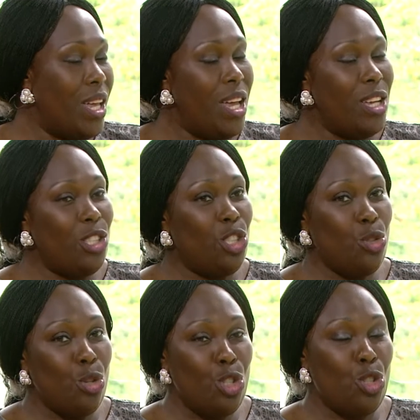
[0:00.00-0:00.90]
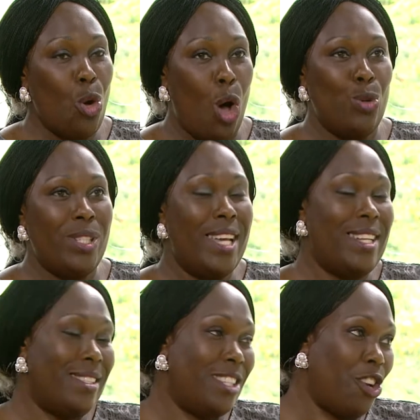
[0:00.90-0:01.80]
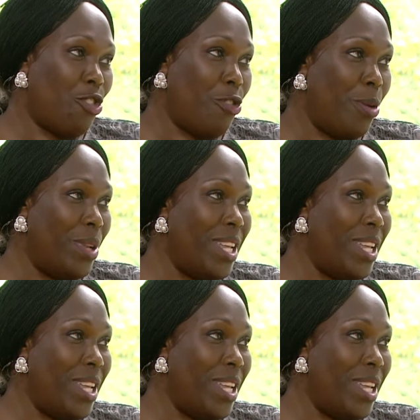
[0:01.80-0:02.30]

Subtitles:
An assured shorthold tenancy agreement